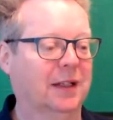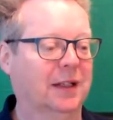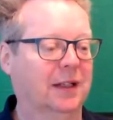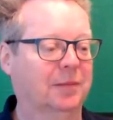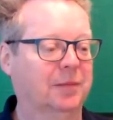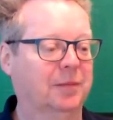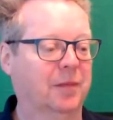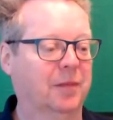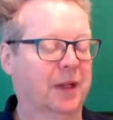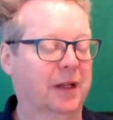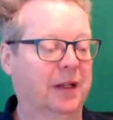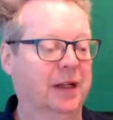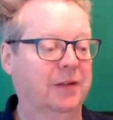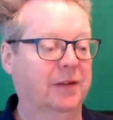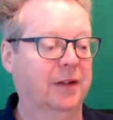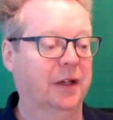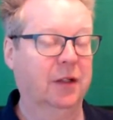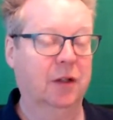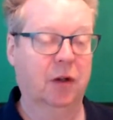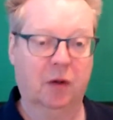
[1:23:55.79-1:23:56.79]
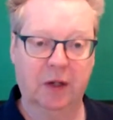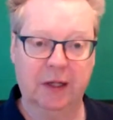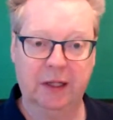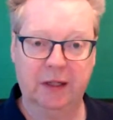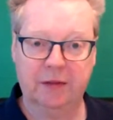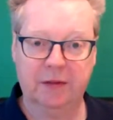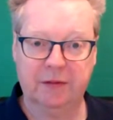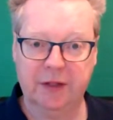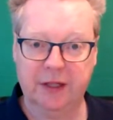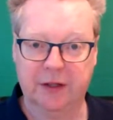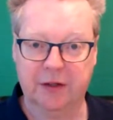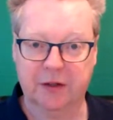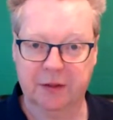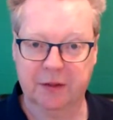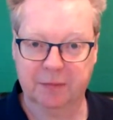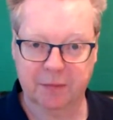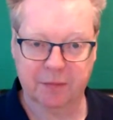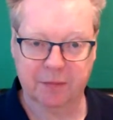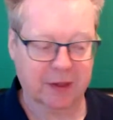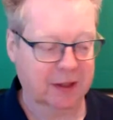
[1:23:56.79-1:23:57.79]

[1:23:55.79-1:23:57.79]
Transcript: Um, liver and oily fish.